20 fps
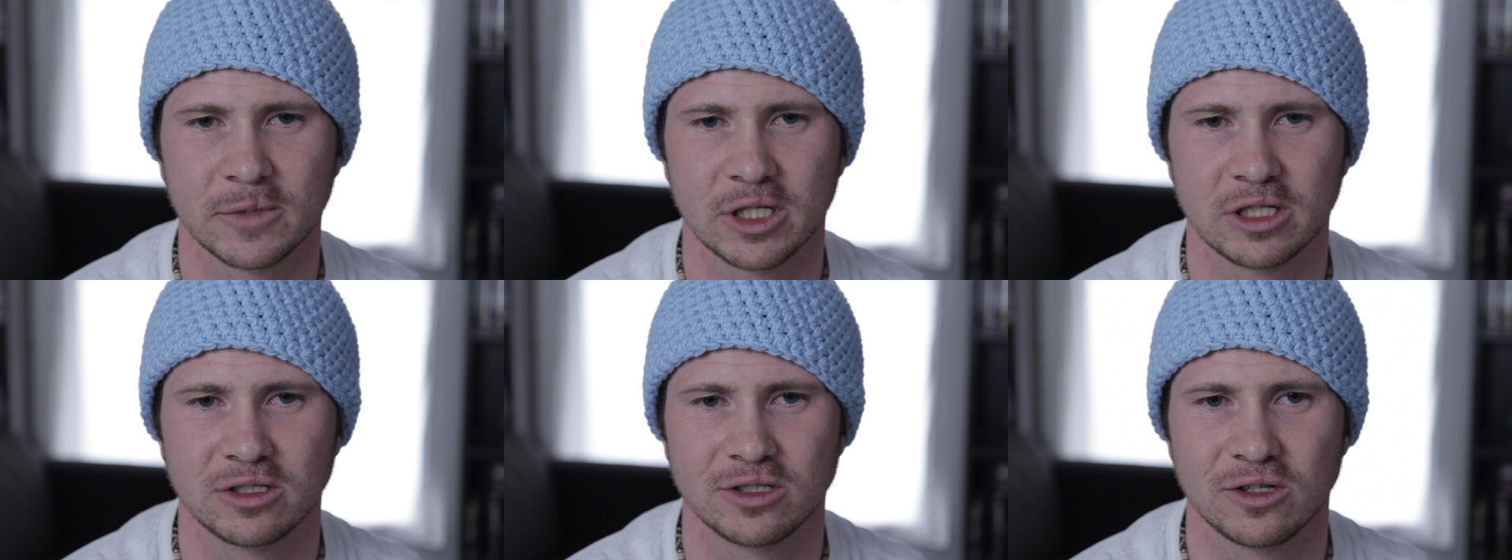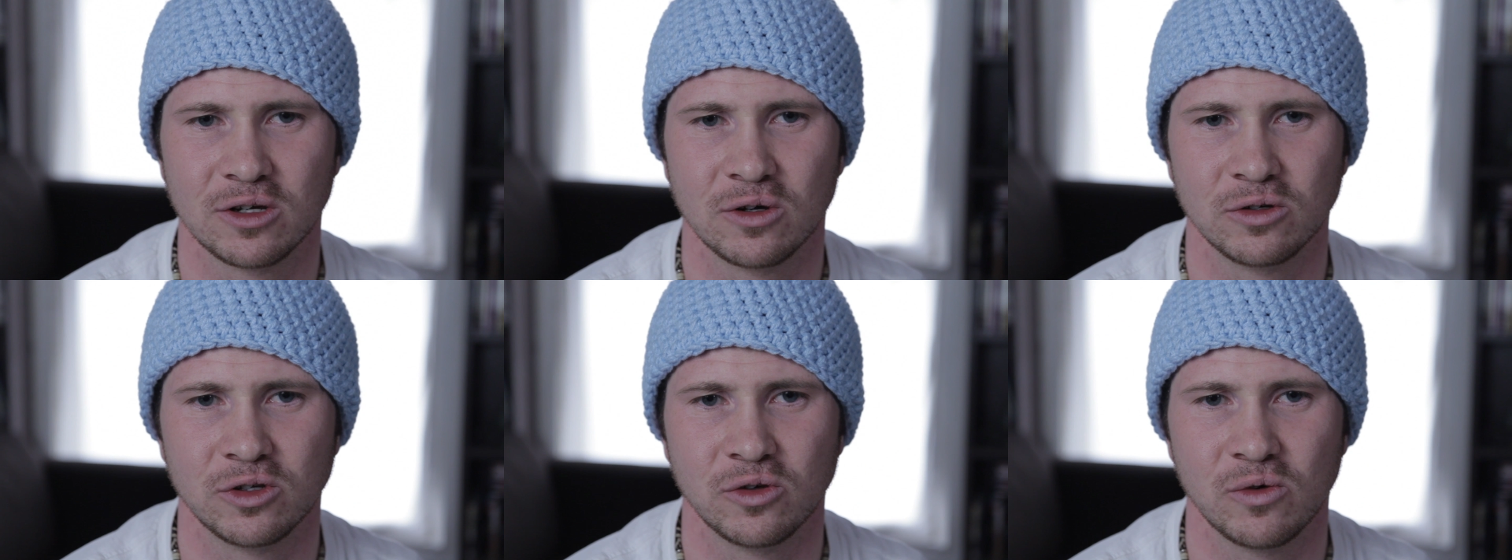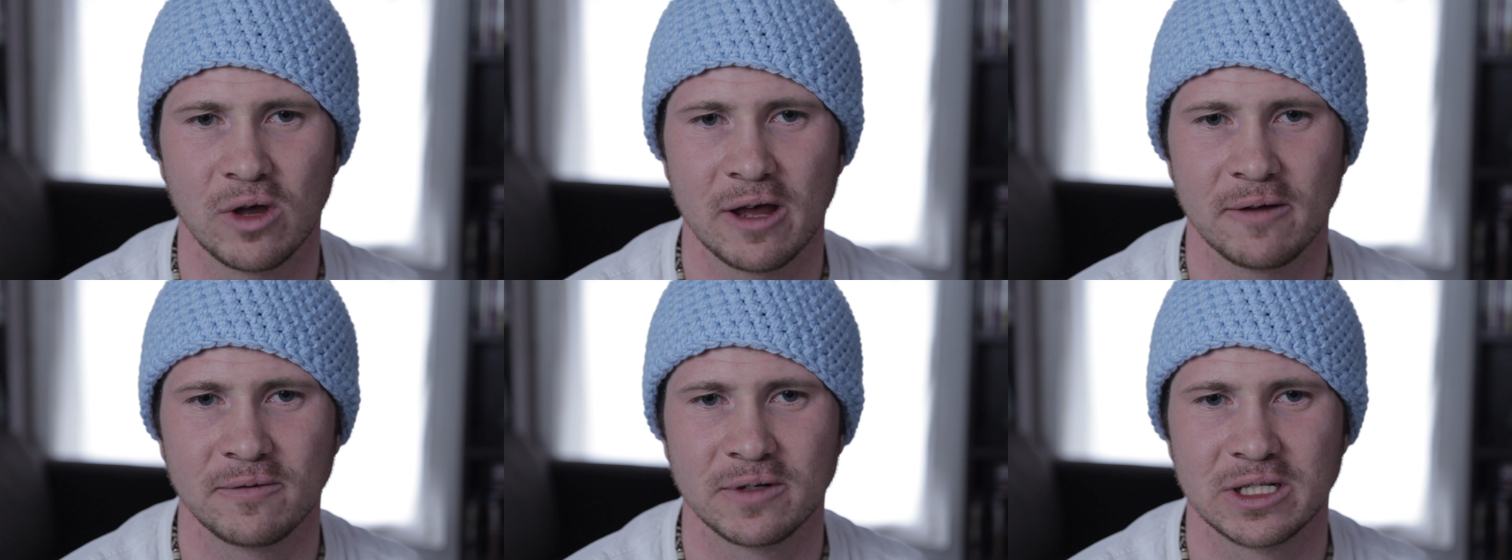so
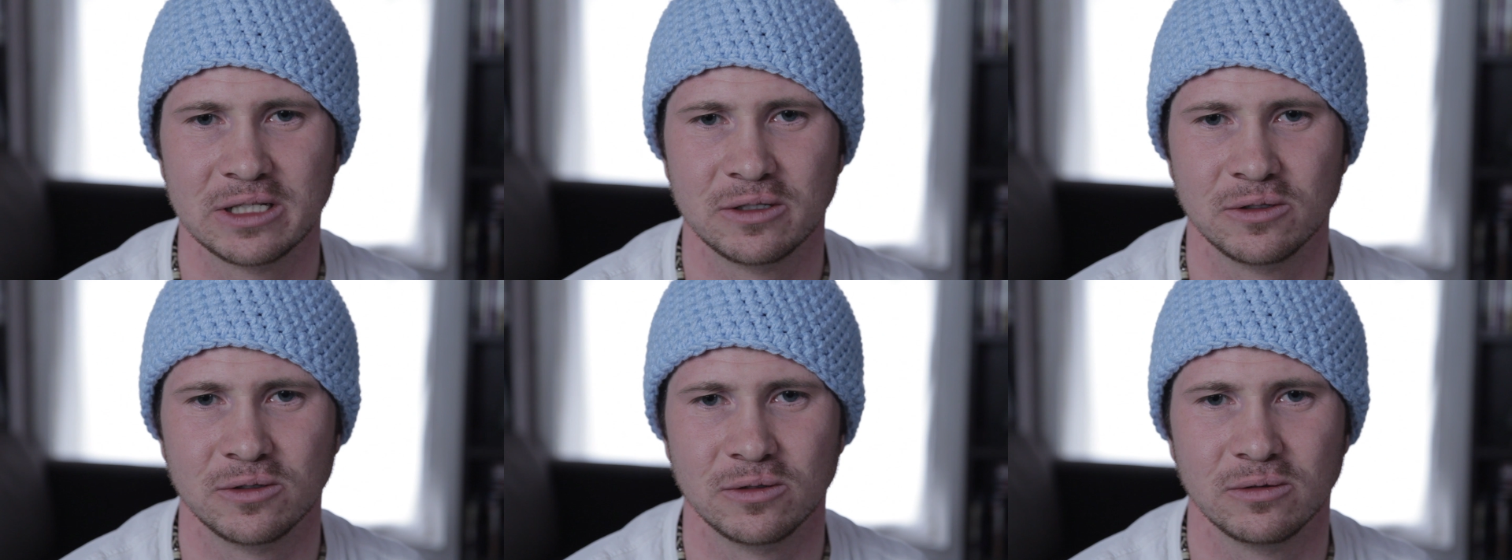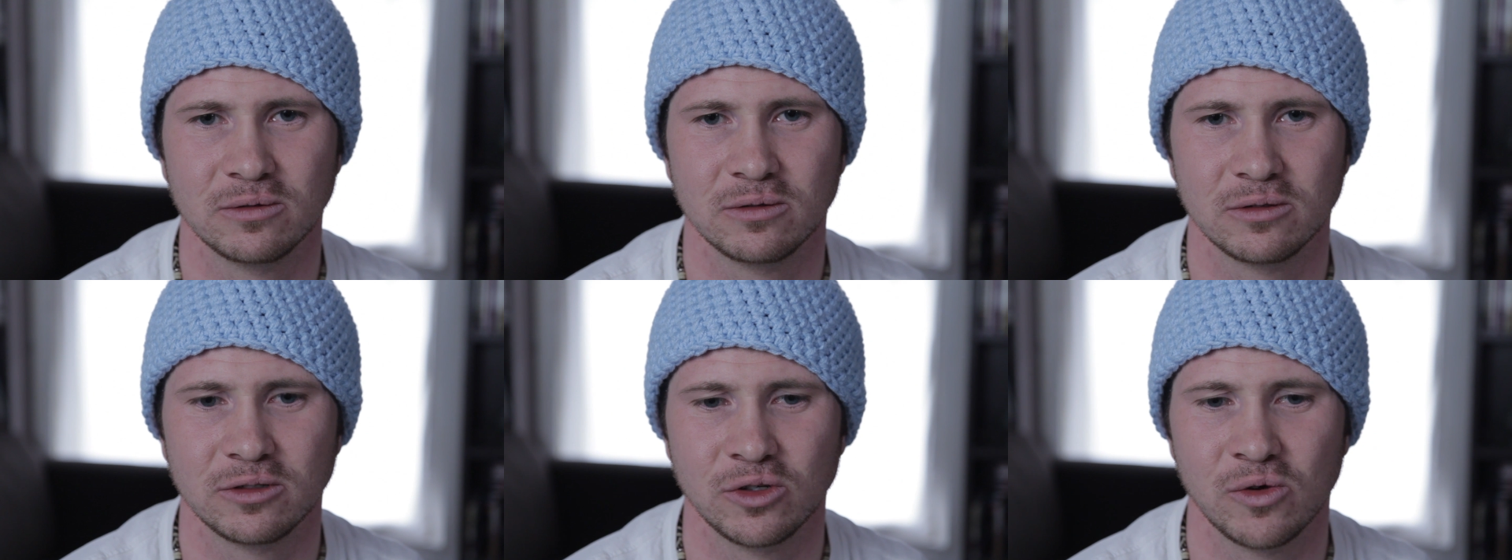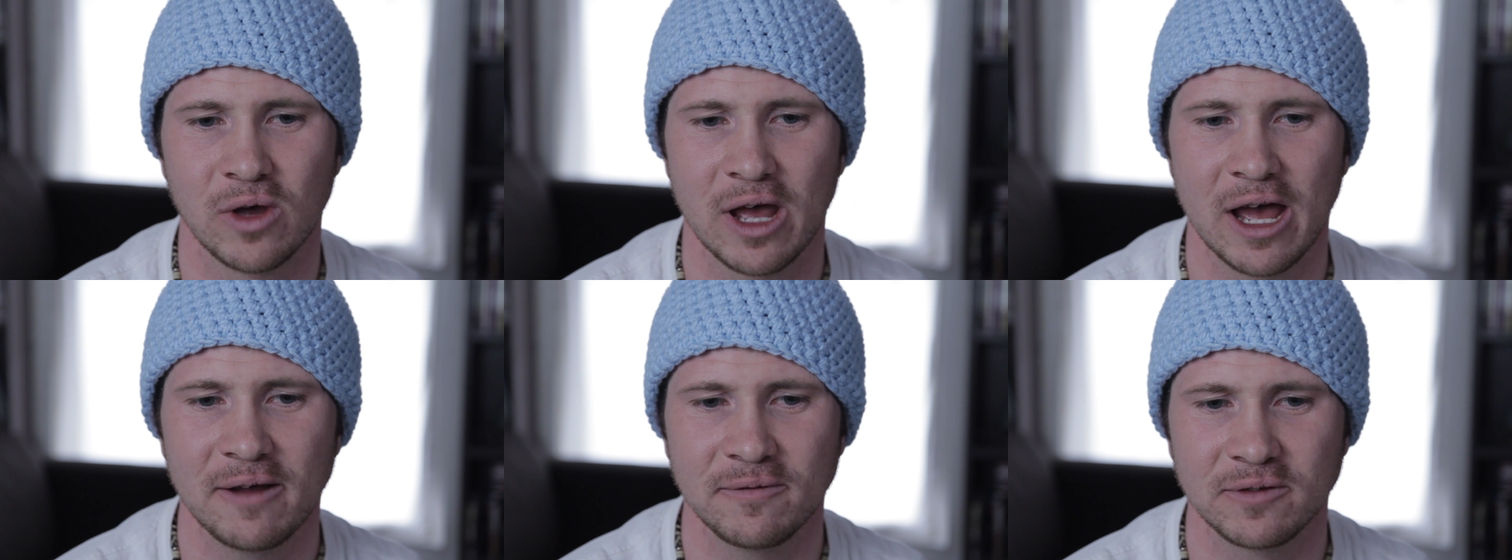you have to
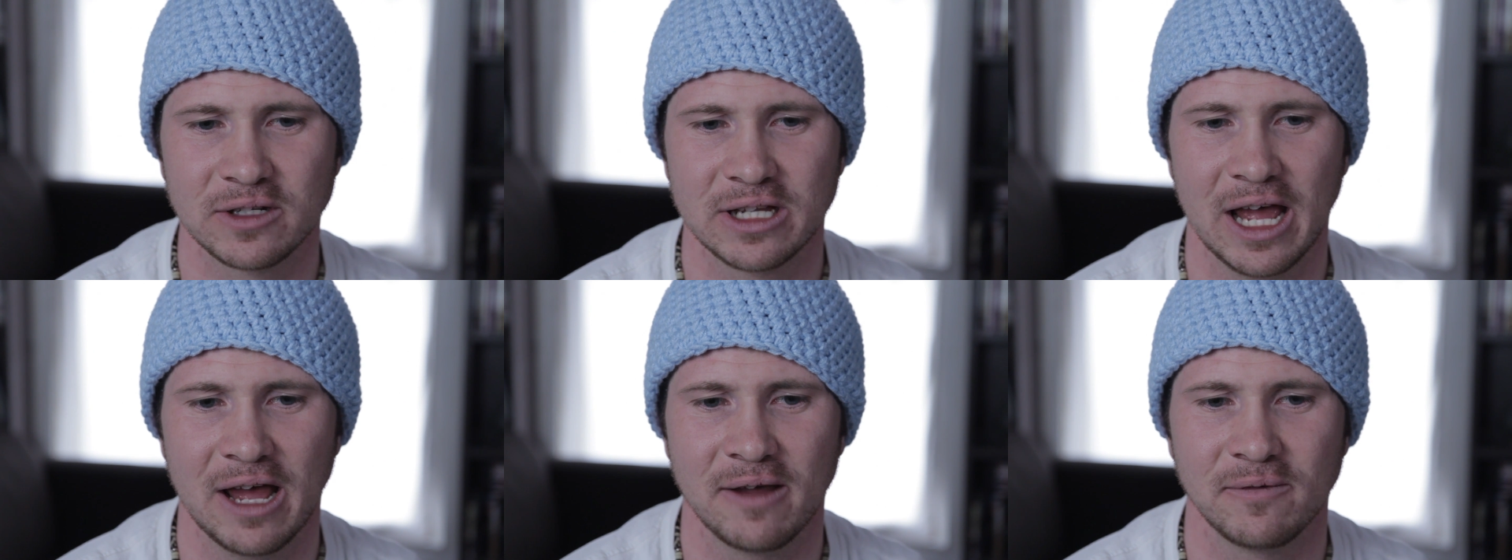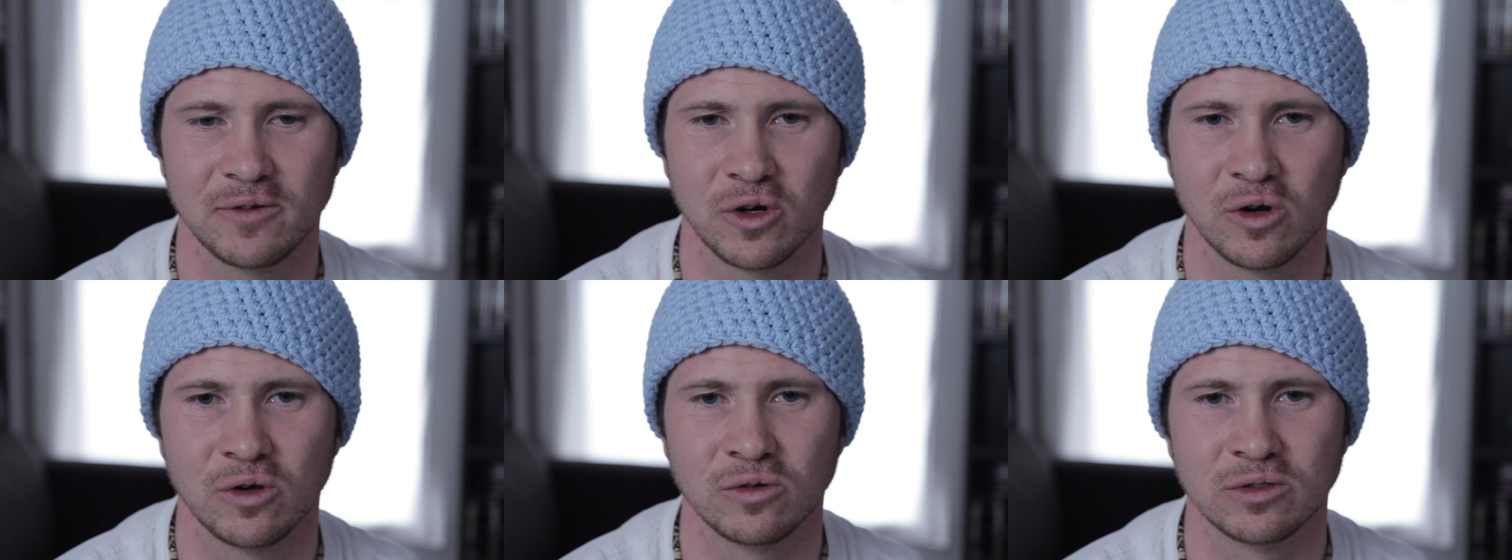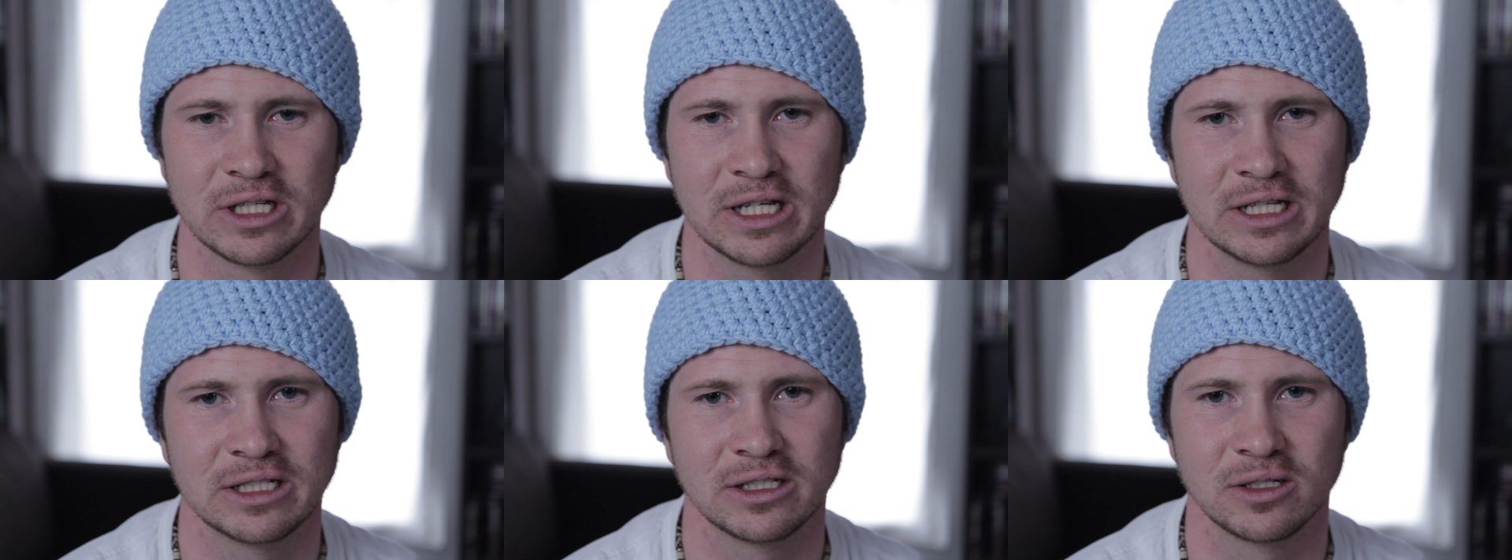have your
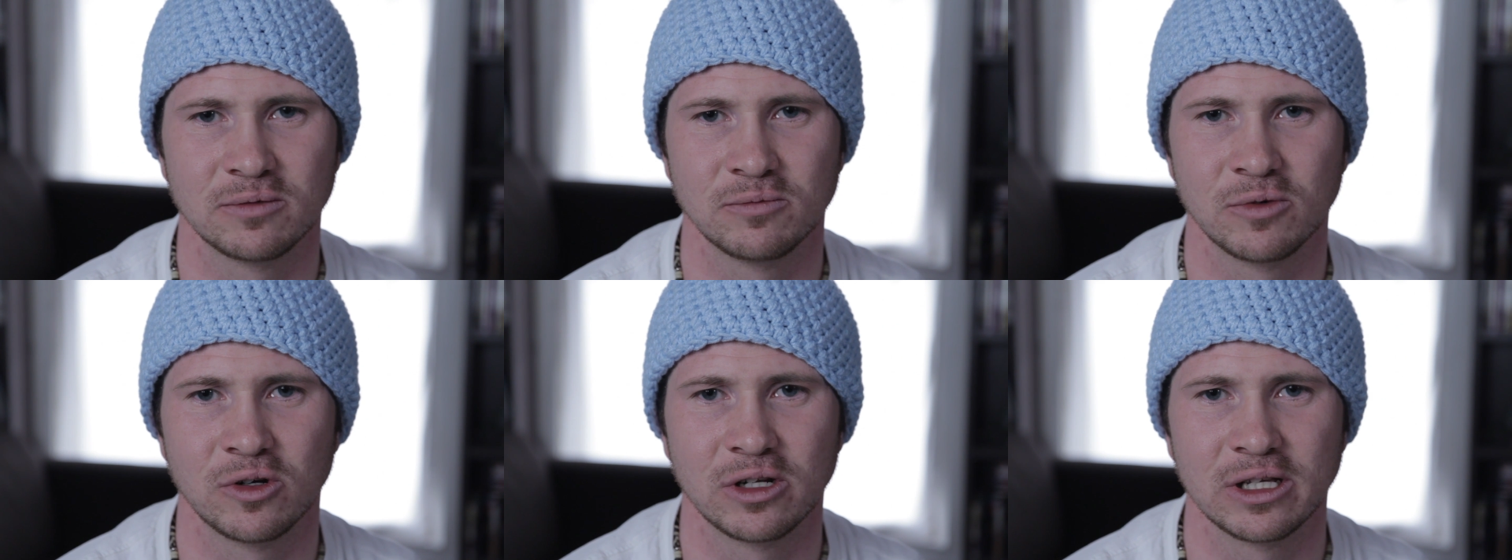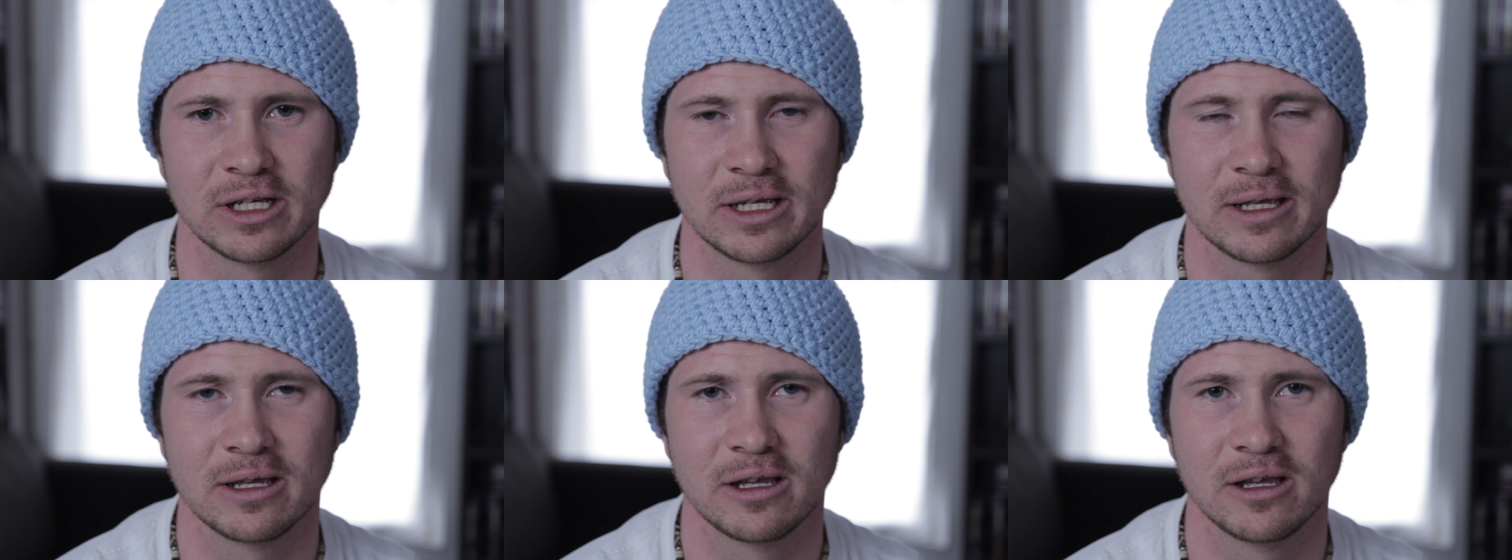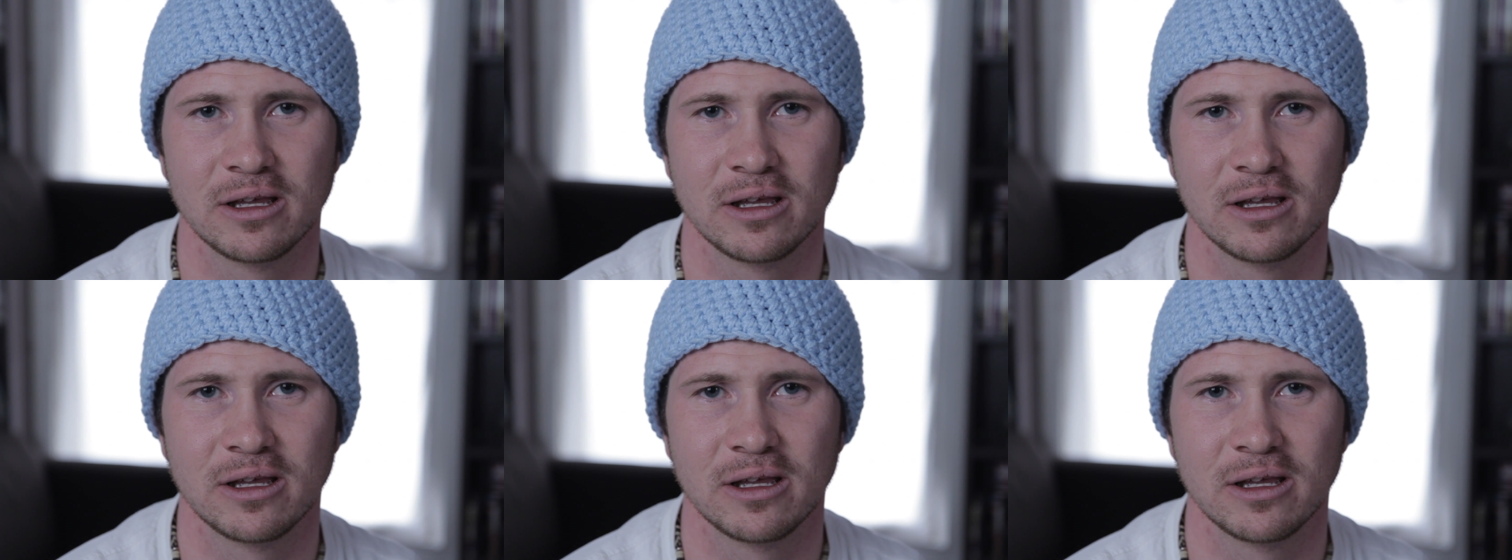own testimony.